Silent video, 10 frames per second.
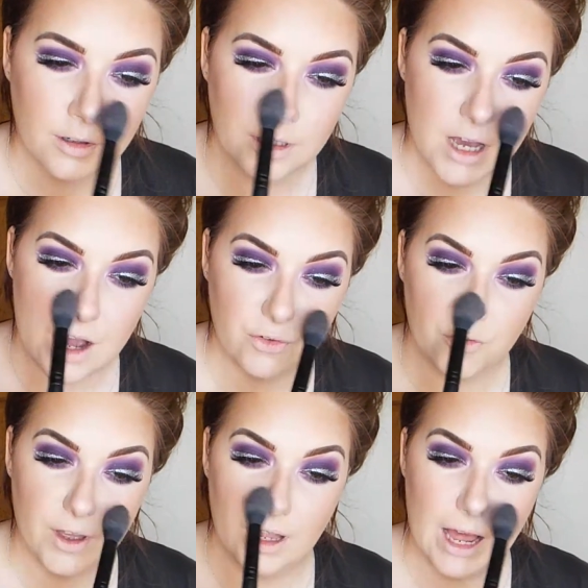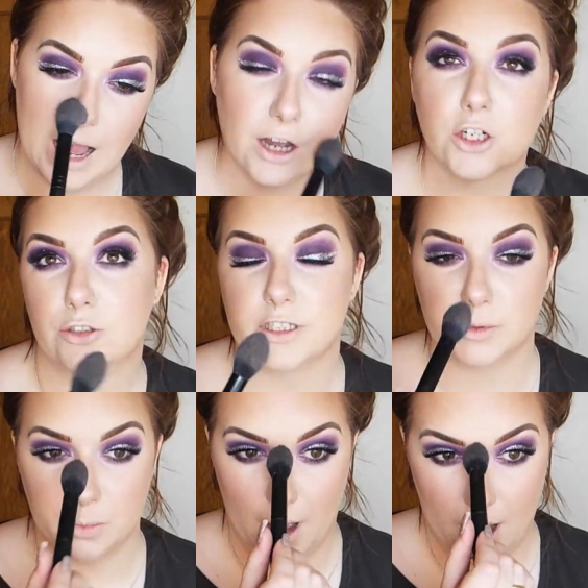I feel at Christmas
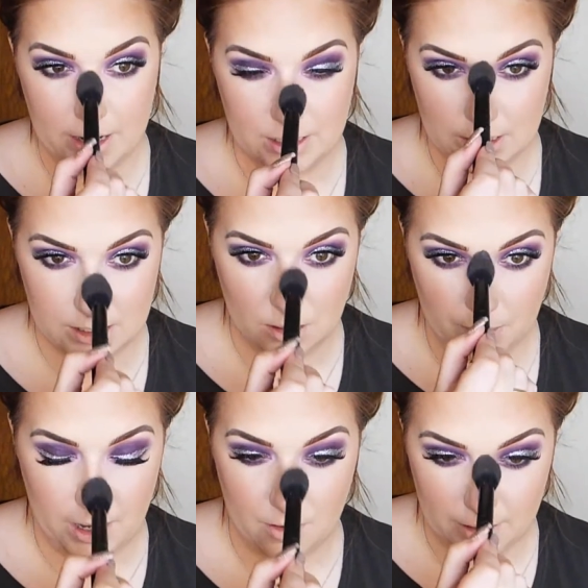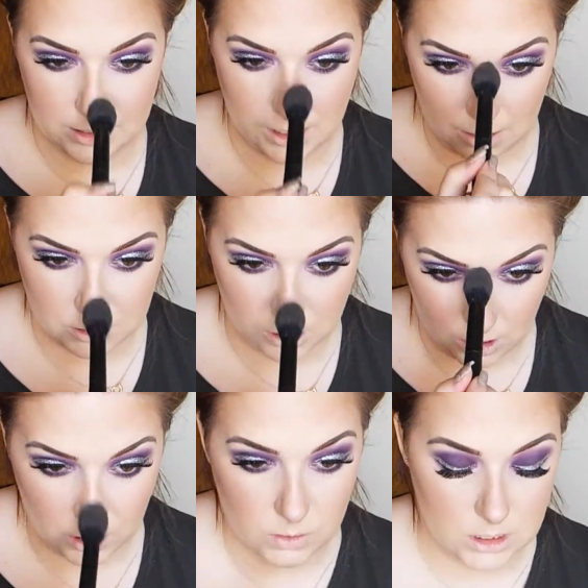parties this is the perfect time to go
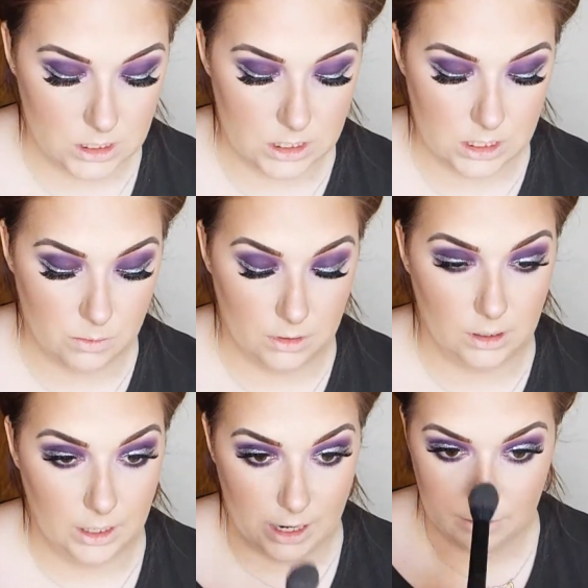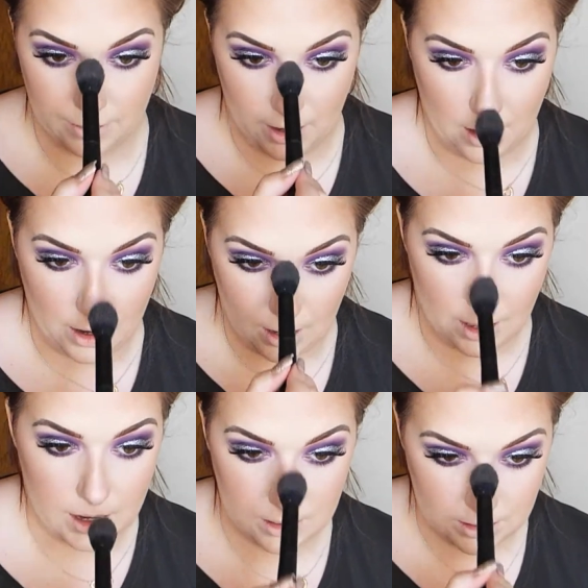OTT with a glitter and the
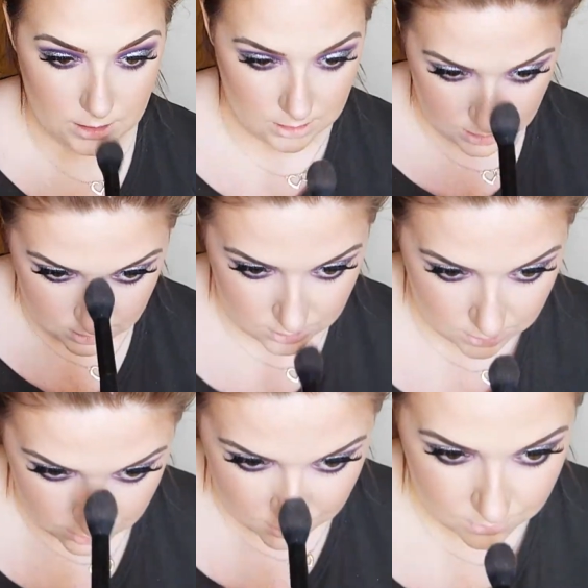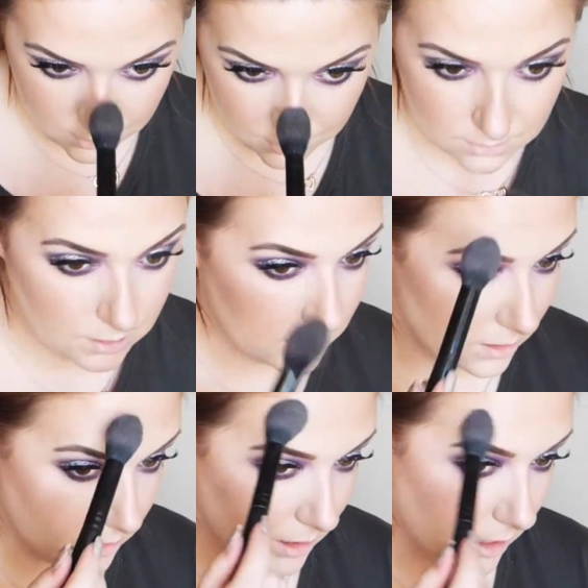highlight. So that's
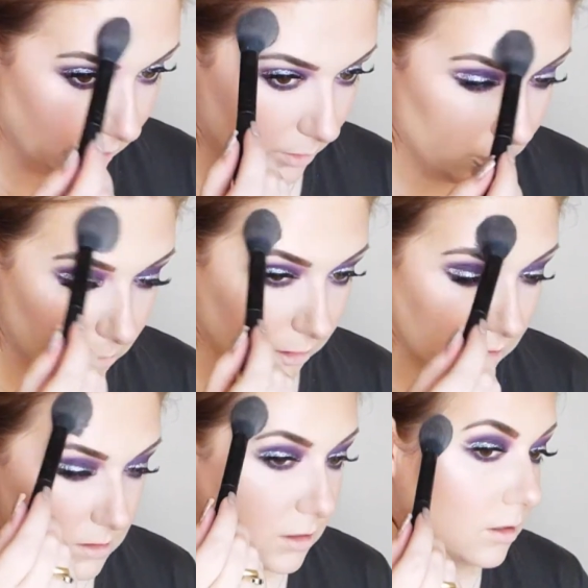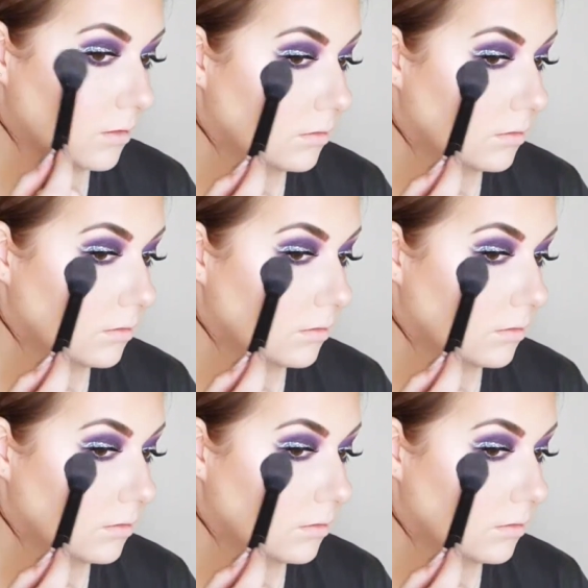exactly what I'm going to do.